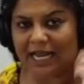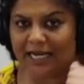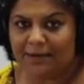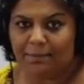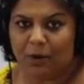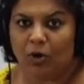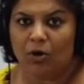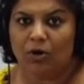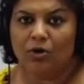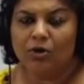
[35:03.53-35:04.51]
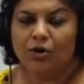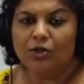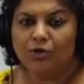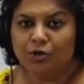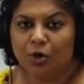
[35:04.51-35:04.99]
Allan Poe,
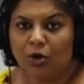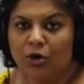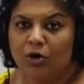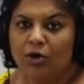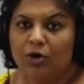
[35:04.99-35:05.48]
you know,